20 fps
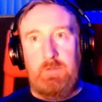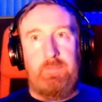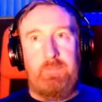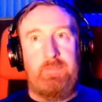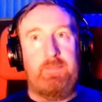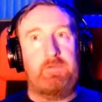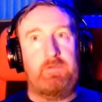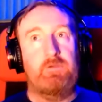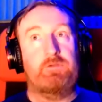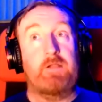
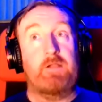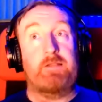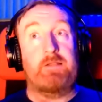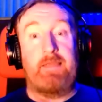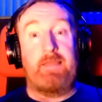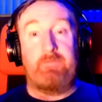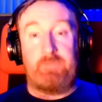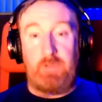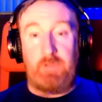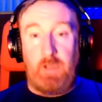that you don't
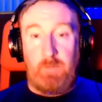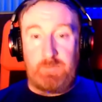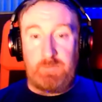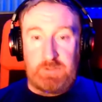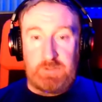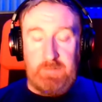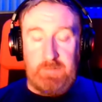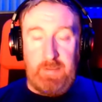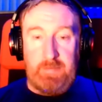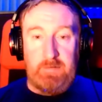have the
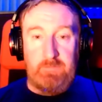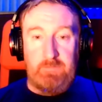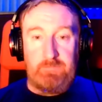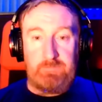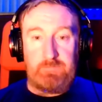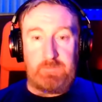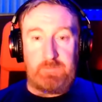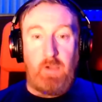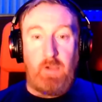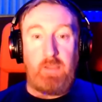option then of
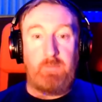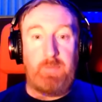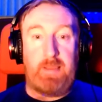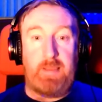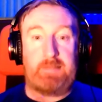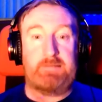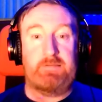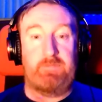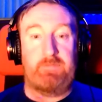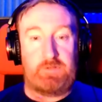going
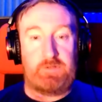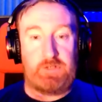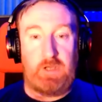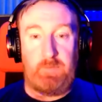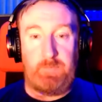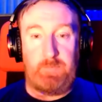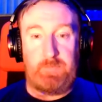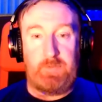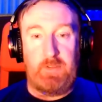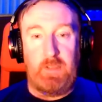back to the
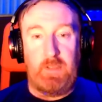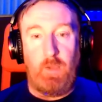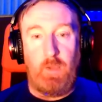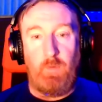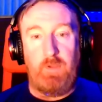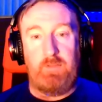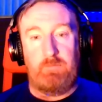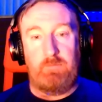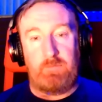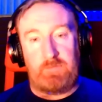shop
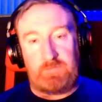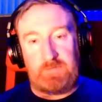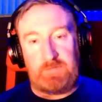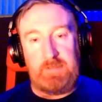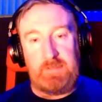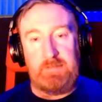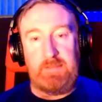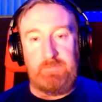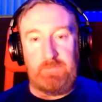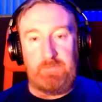with a
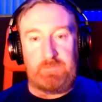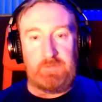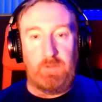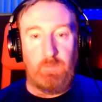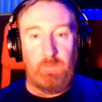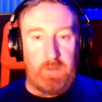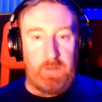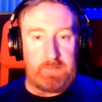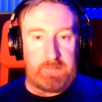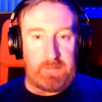receipt if it's
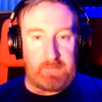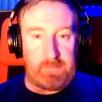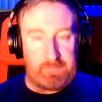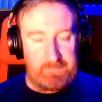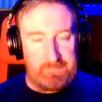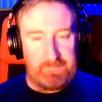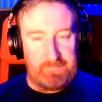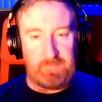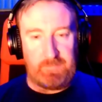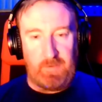not working.
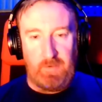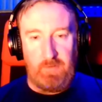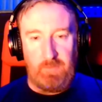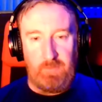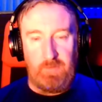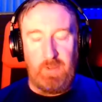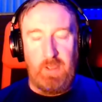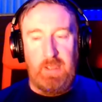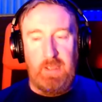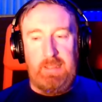
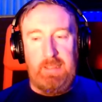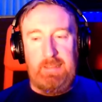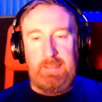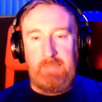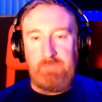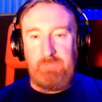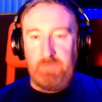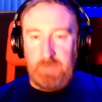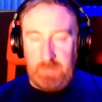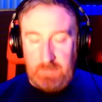So
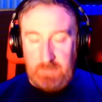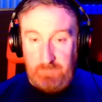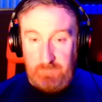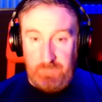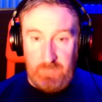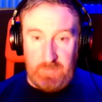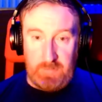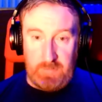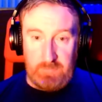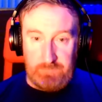if
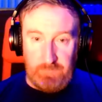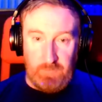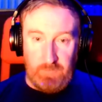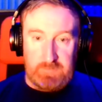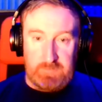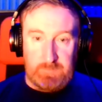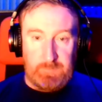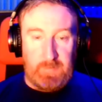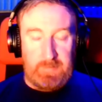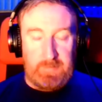you can
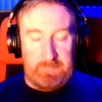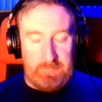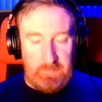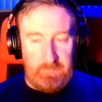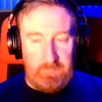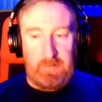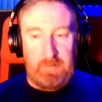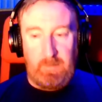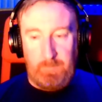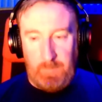afford to buy new,
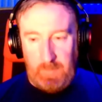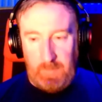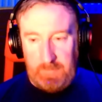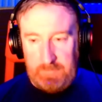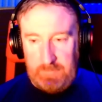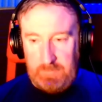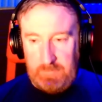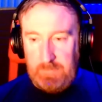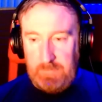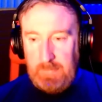then I'd buy
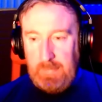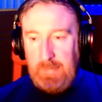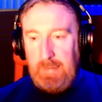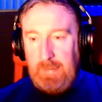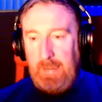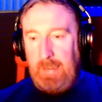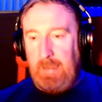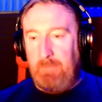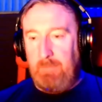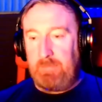new.
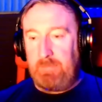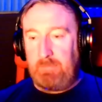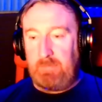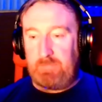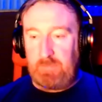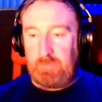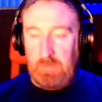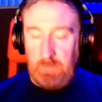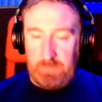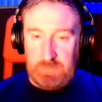There
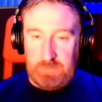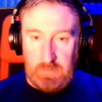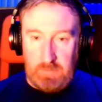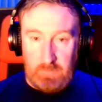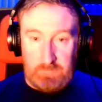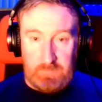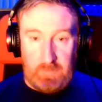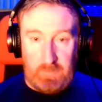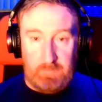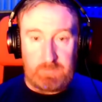is an option
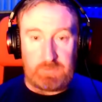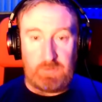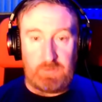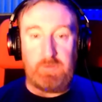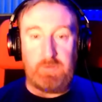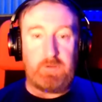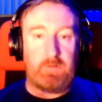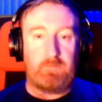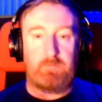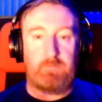also, I'm sure
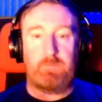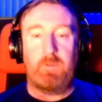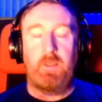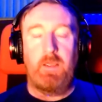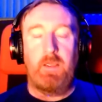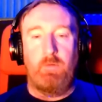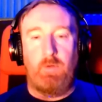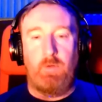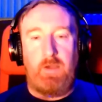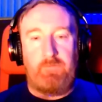you can,
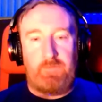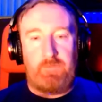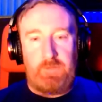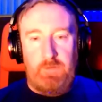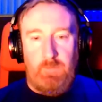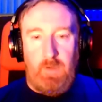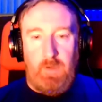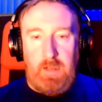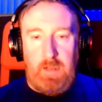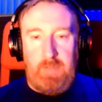wherever
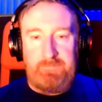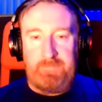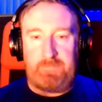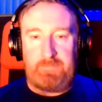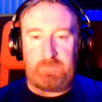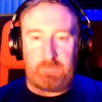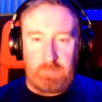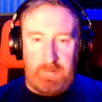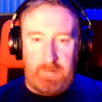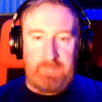you are, if
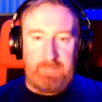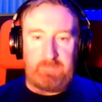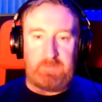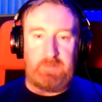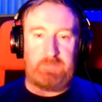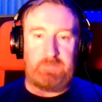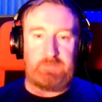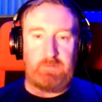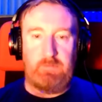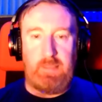it's
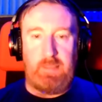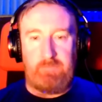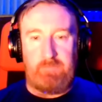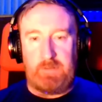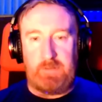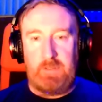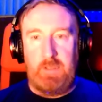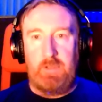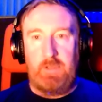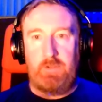Craigslist or
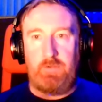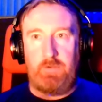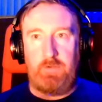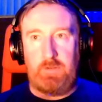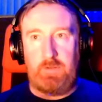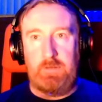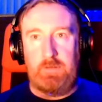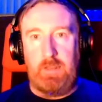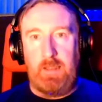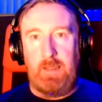whatever, you
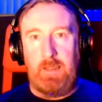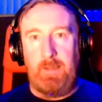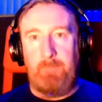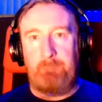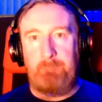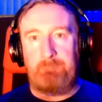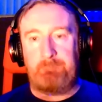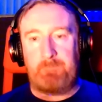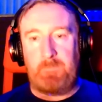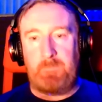
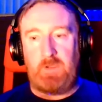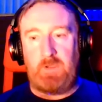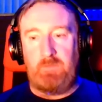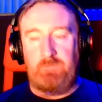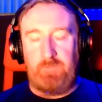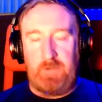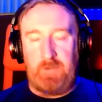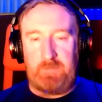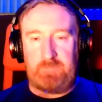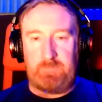can
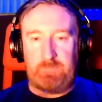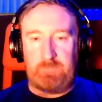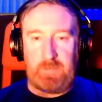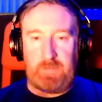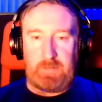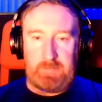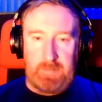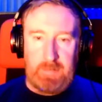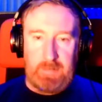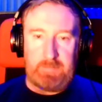find some
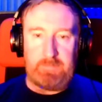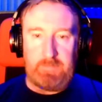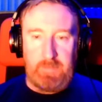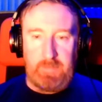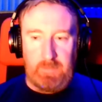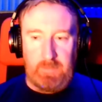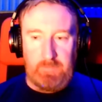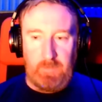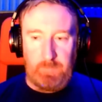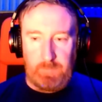secondhand
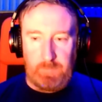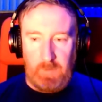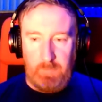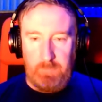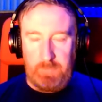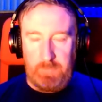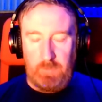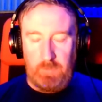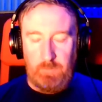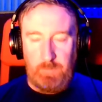gear, no
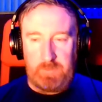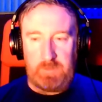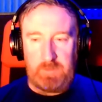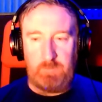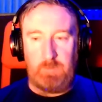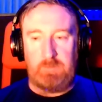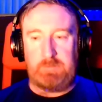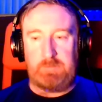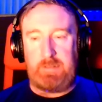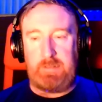problem at all. But you
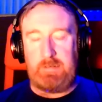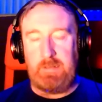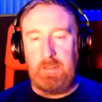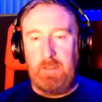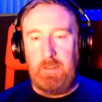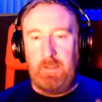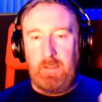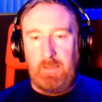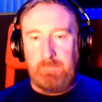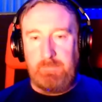will need
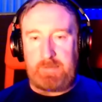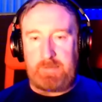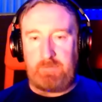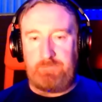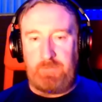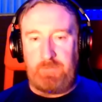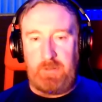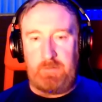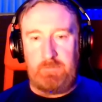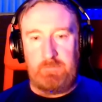a
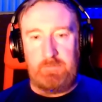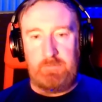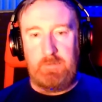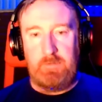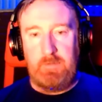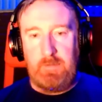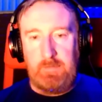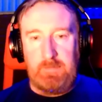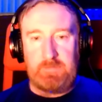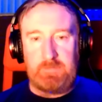microphone,
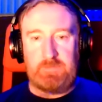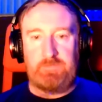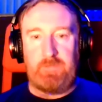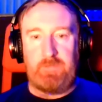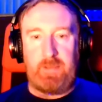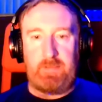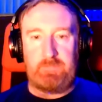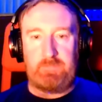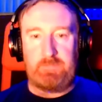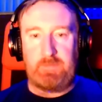an
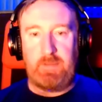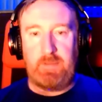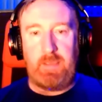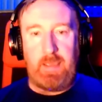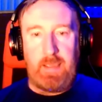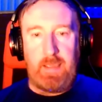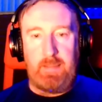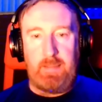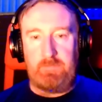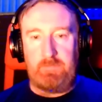interface,
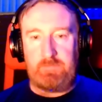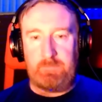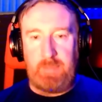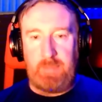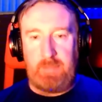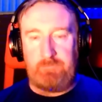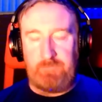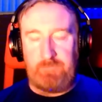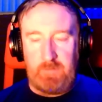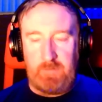and some
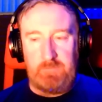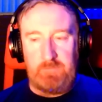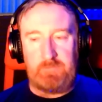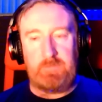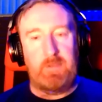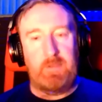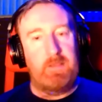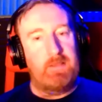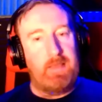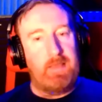
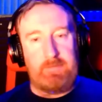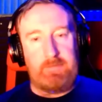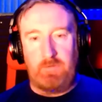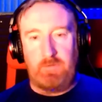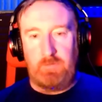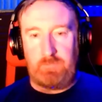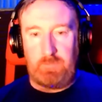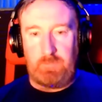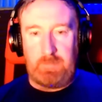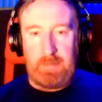headphones, and of
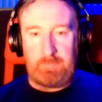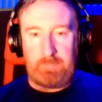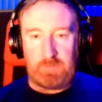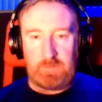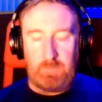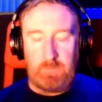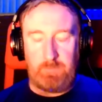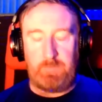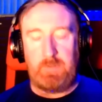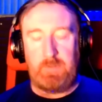course a
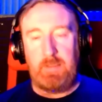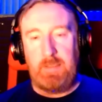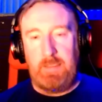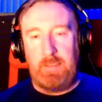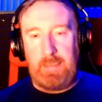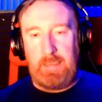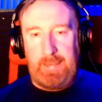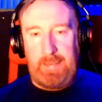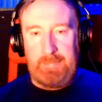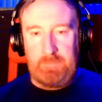laptop
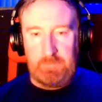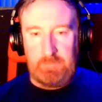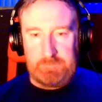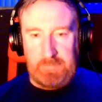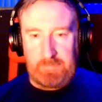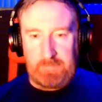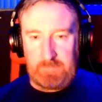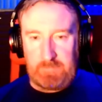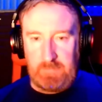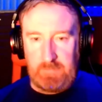and
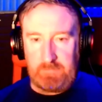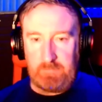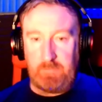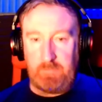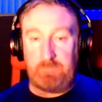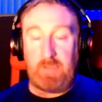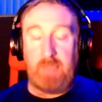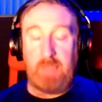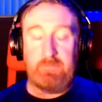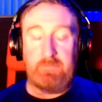Audacity. So
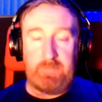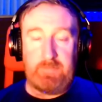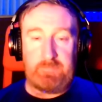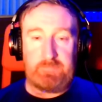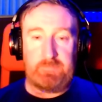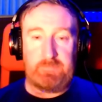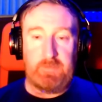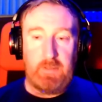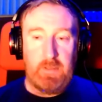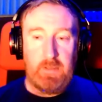we've covered
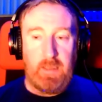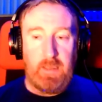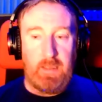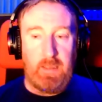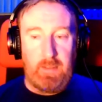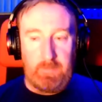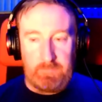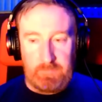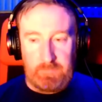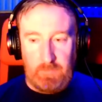this
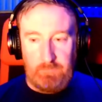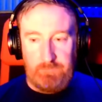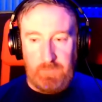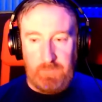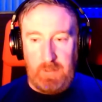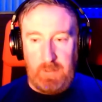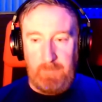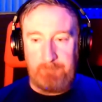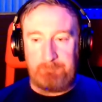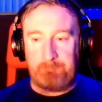so
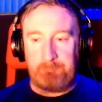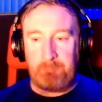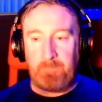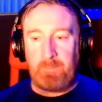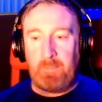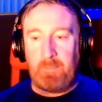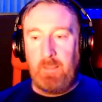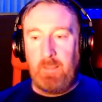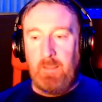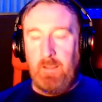far.
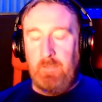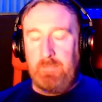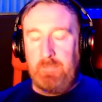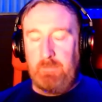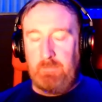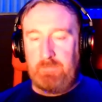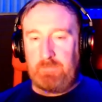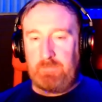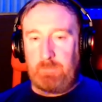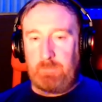
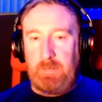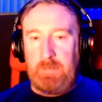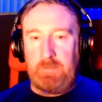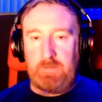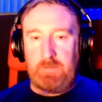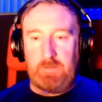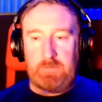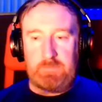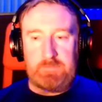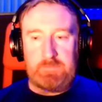There is a really
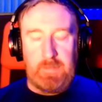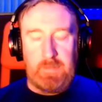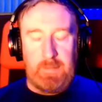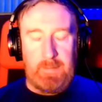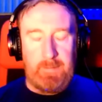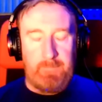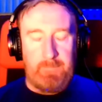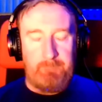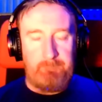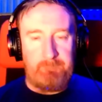good
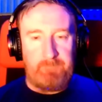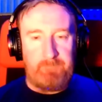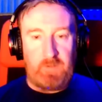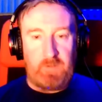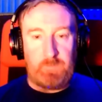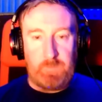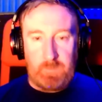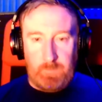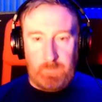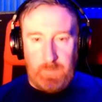
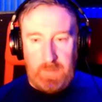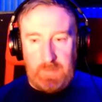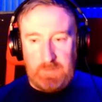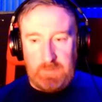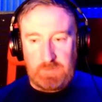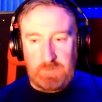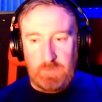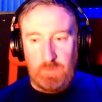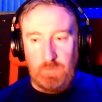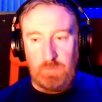Facebook
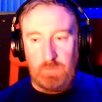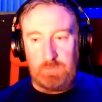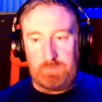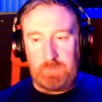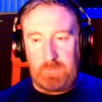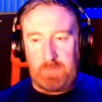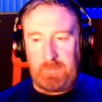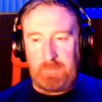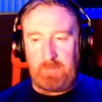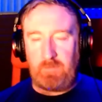page called,
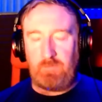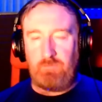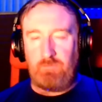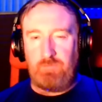I think it's